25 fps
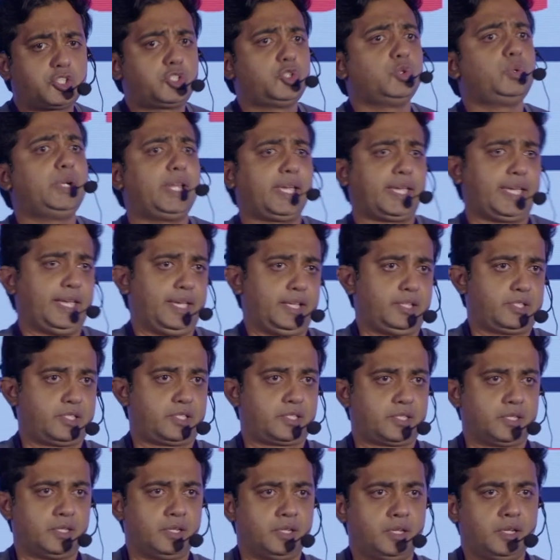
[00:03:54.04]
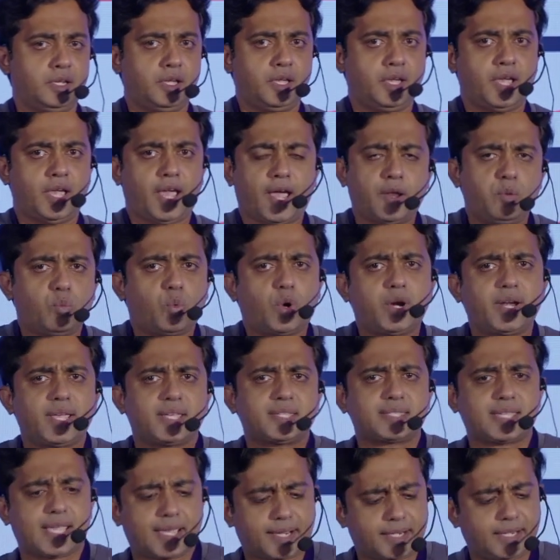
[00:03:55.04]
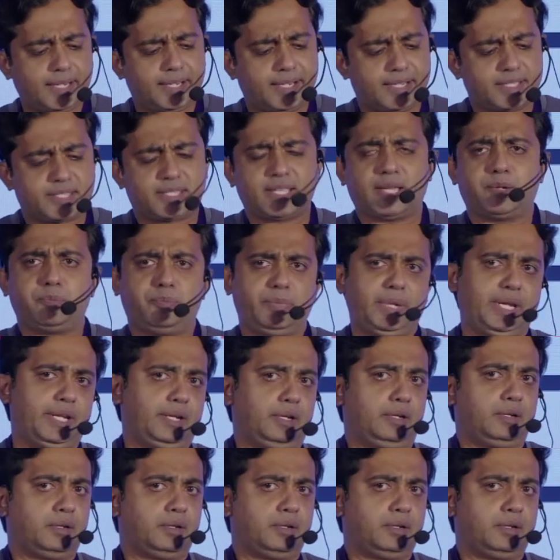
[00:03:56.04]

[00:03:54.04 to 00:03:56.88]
2 decades. And what exactly does that mean,